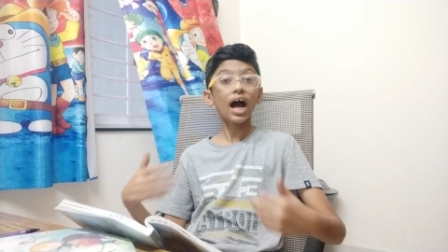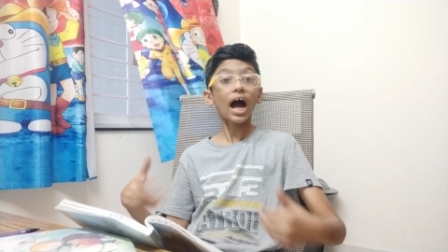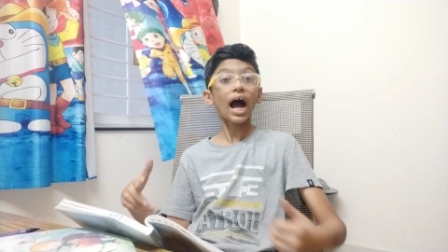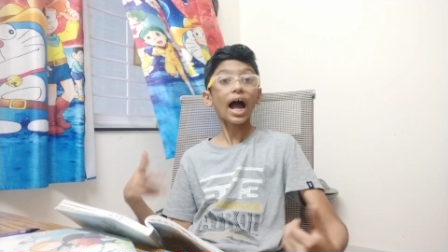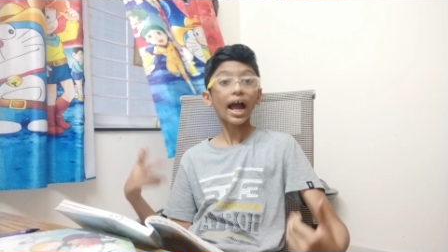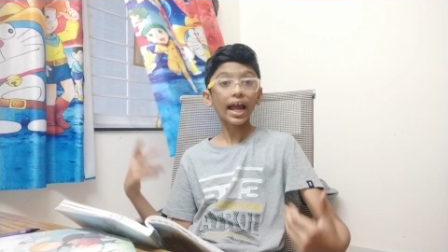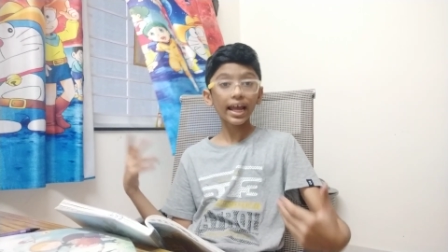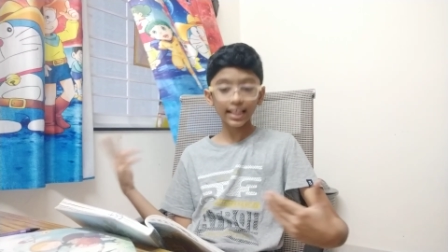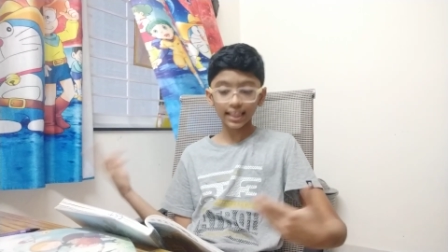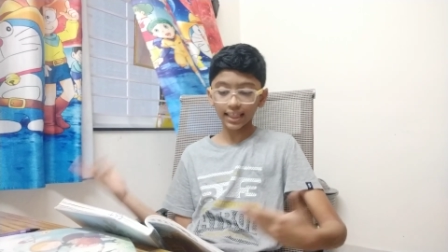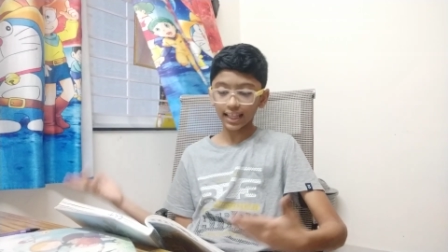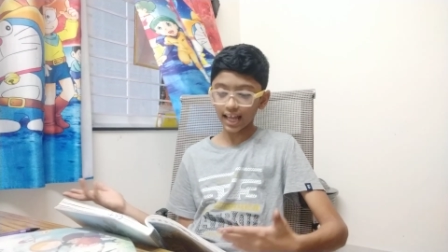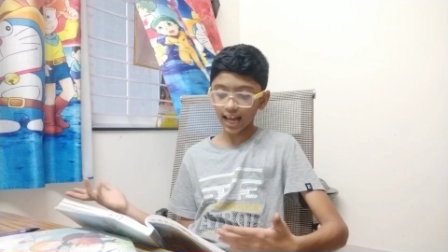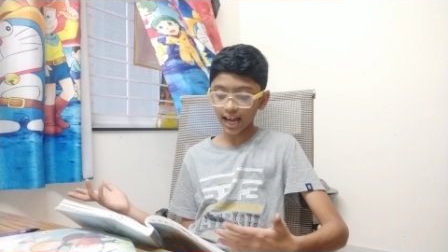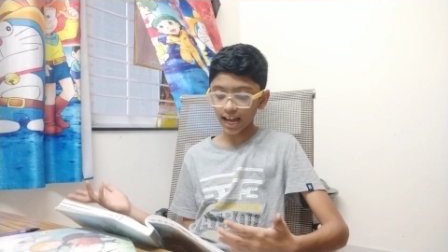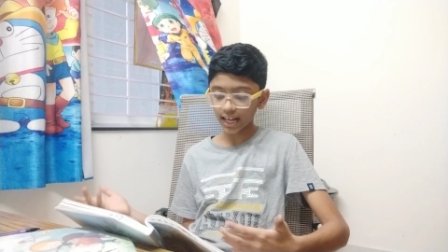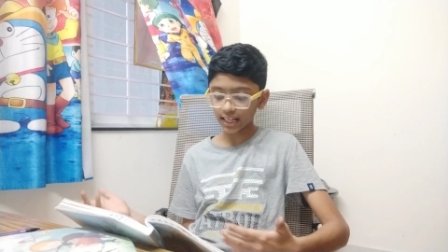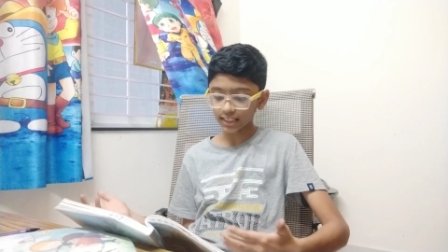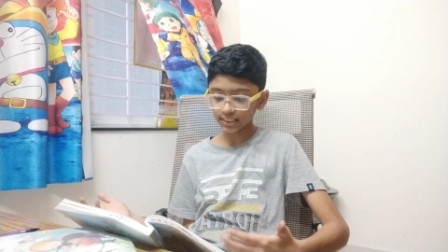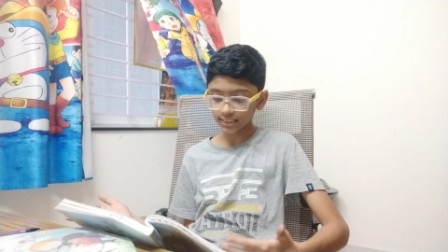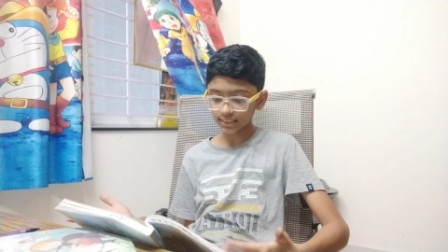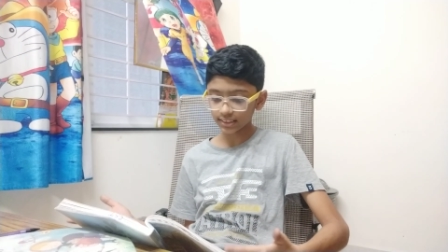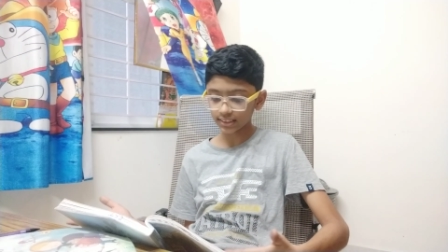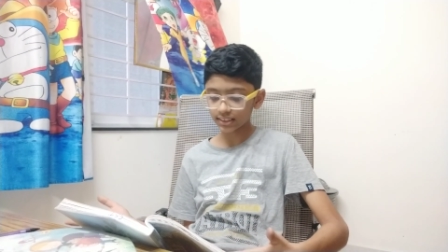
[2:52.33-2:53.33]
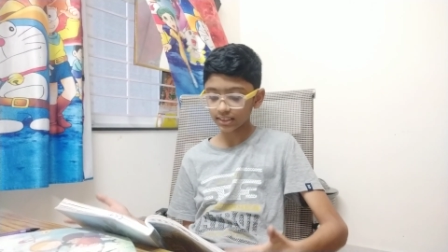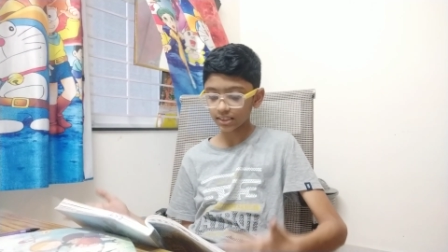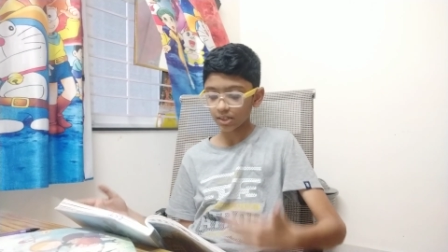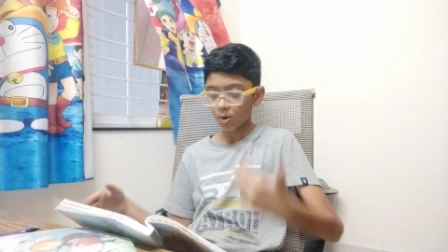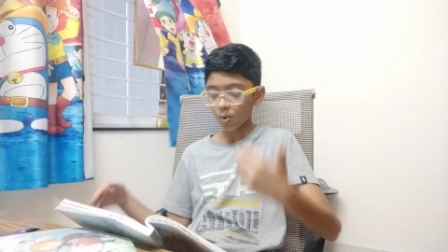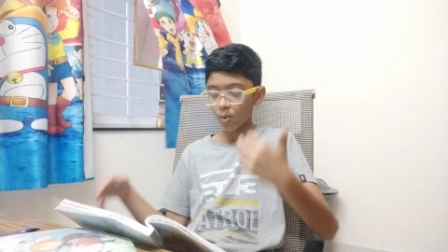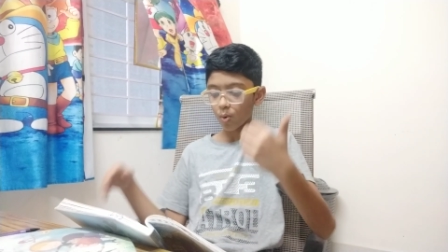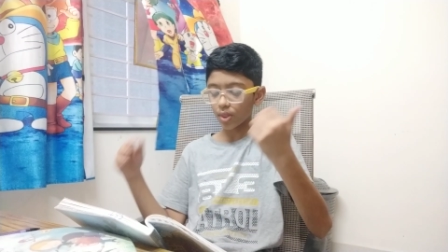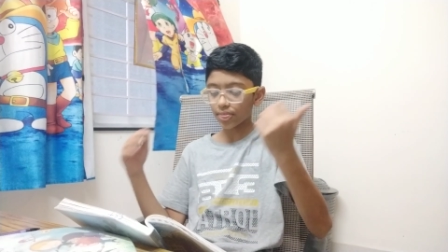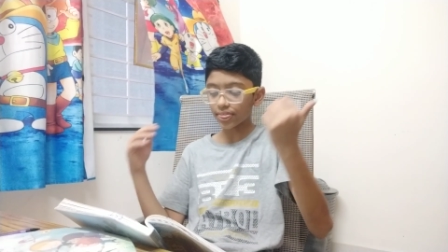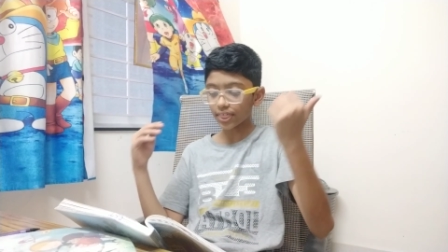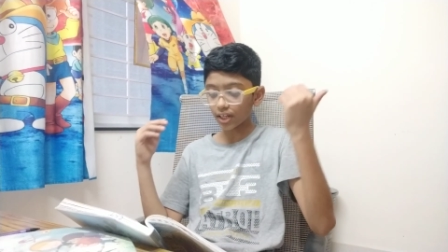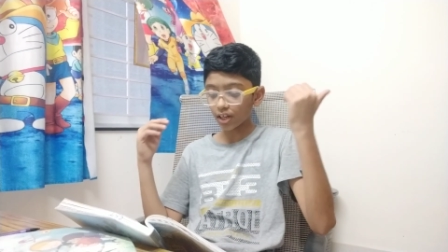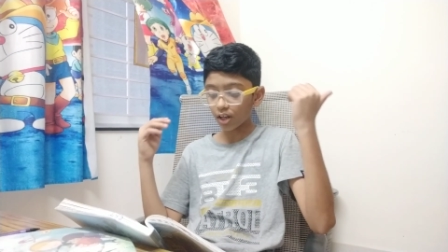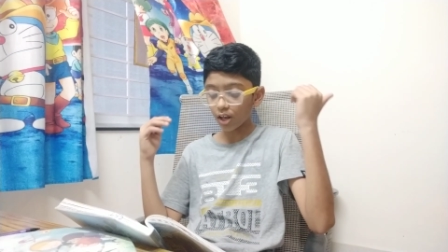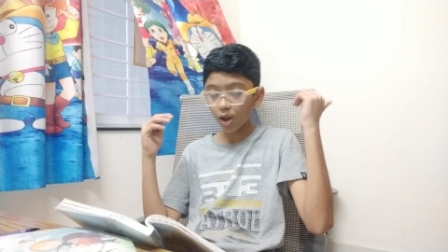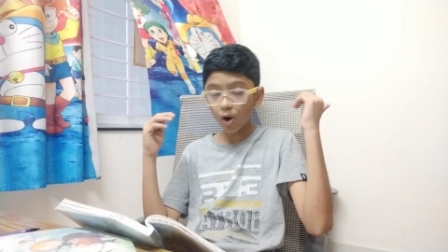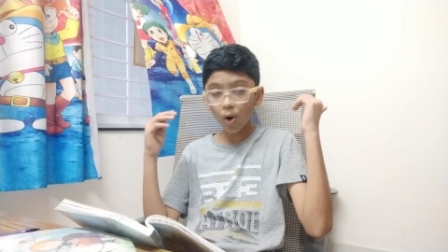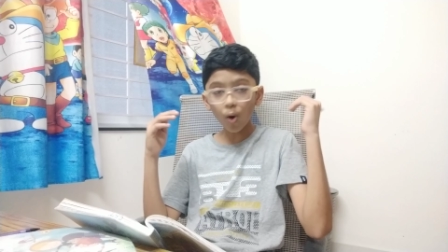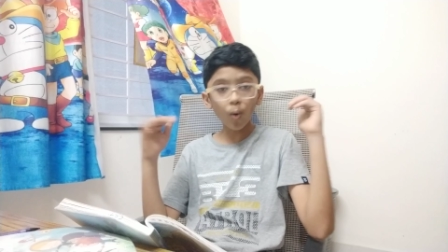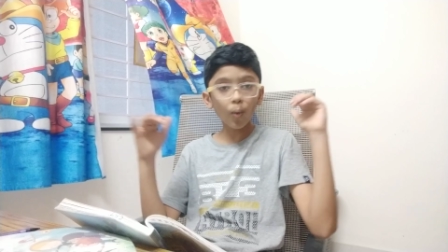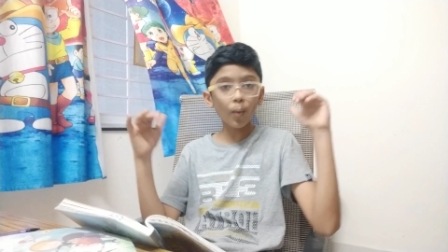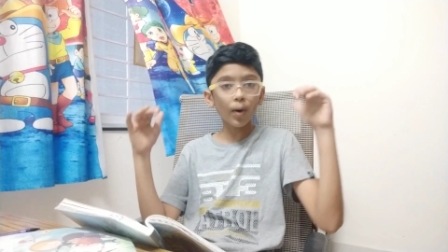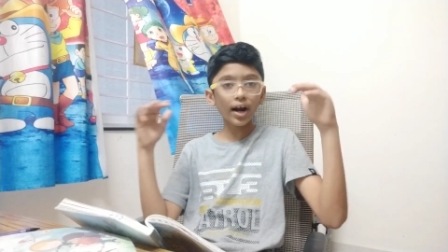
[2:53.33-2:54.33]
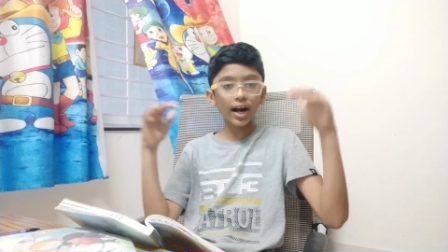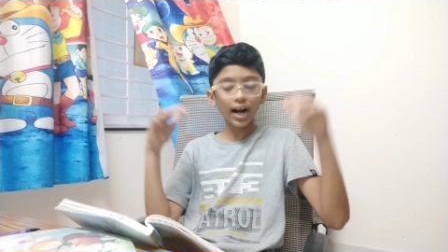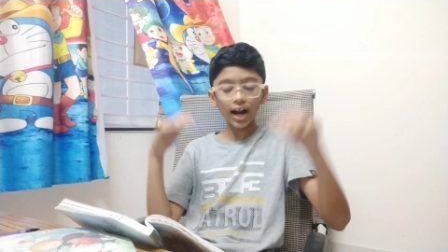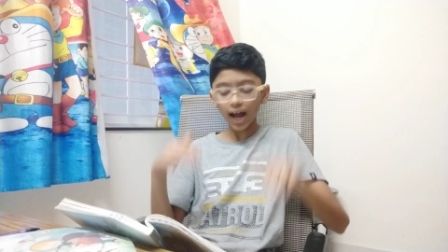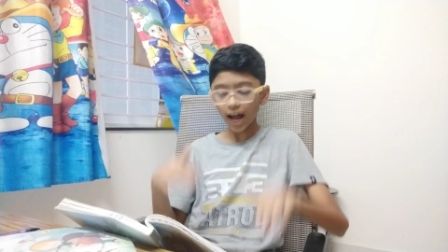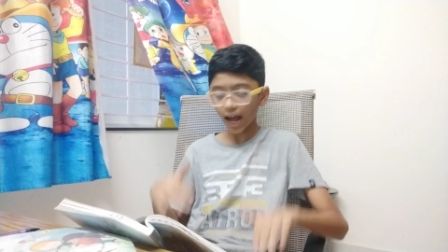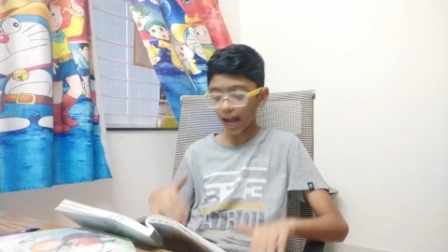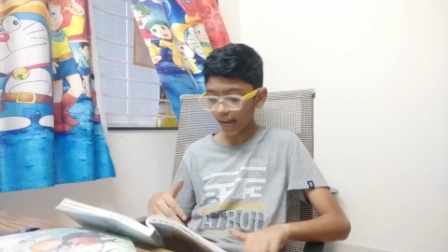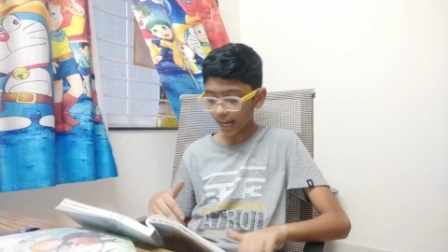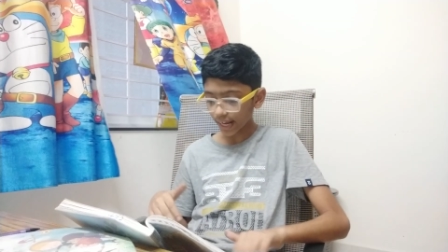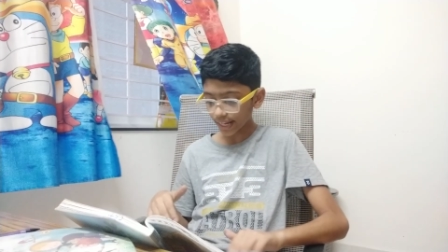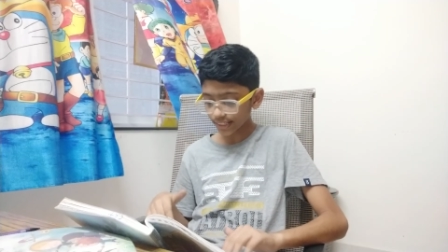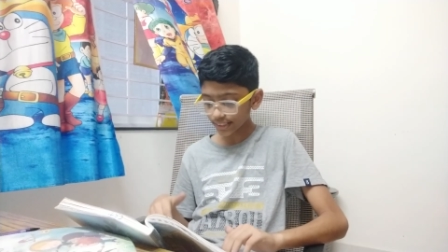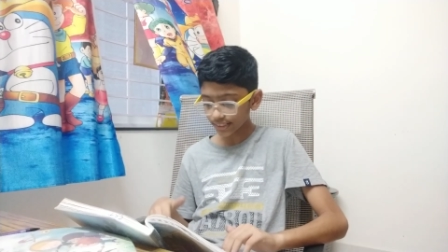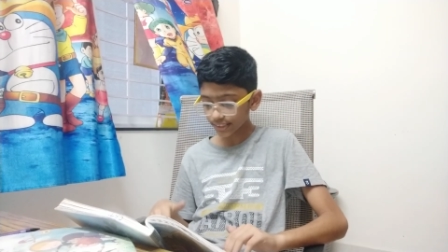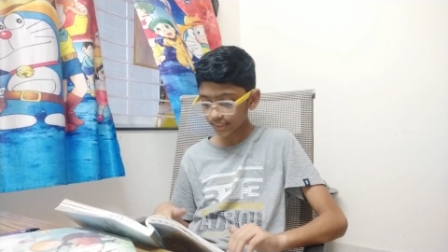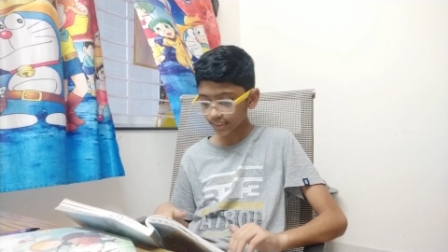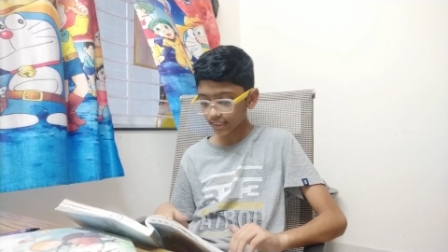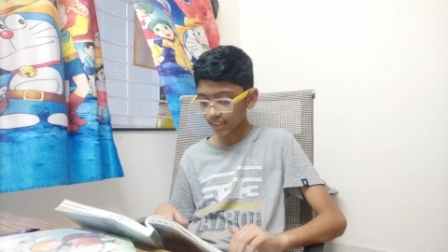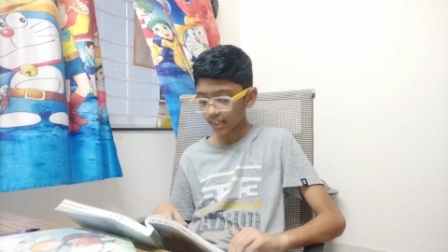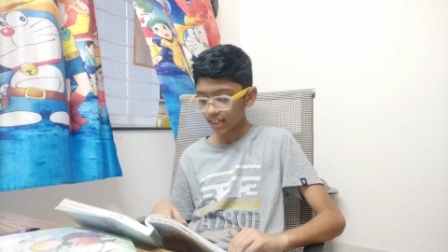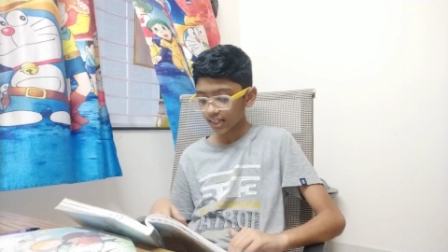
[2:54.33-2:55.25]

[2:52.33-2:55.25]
highlands with a lower height,